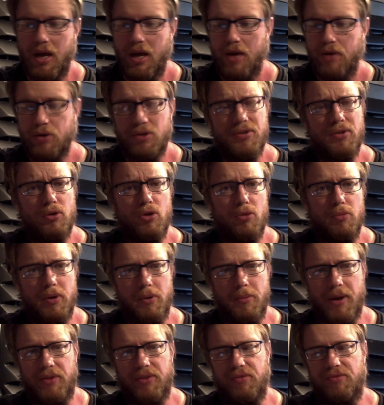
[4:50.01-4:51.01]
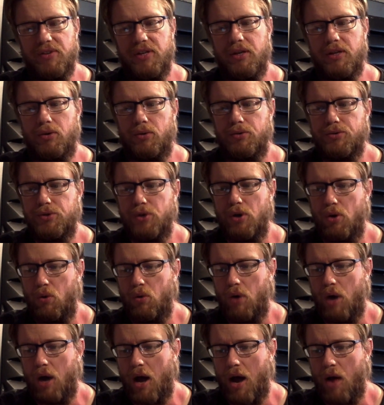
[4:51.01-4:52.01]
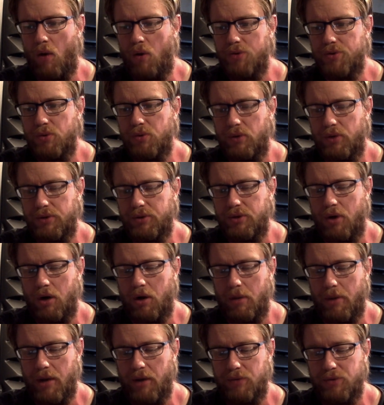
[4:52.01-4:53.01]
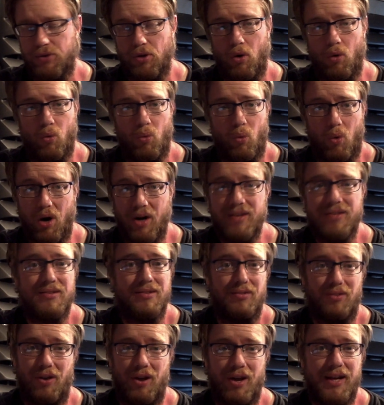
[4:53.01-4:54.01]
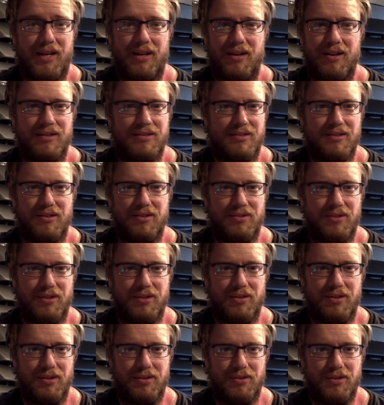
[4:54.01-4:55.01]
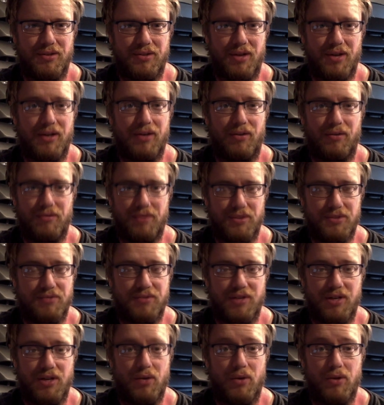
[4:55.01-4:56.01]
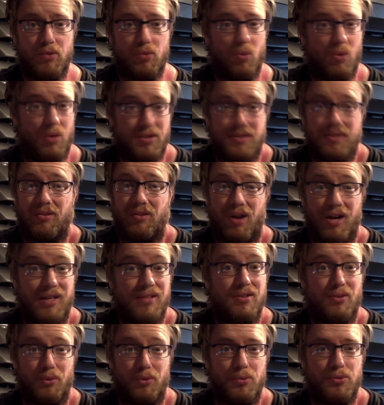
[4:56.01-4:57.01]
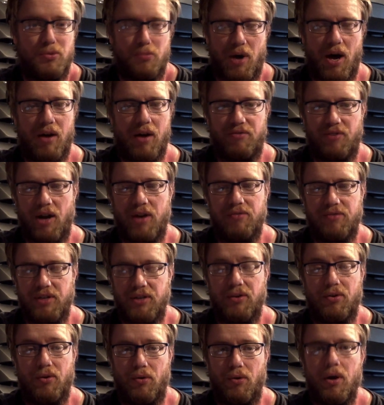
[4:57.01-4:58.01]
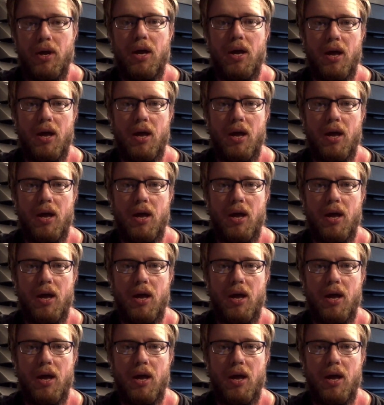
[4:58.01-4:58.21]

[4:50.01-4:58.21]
So that's a little bit about the vehicle. So I also want to talk about, so what is it like, is the title of this video is, what is it like to lose a modified vehicle?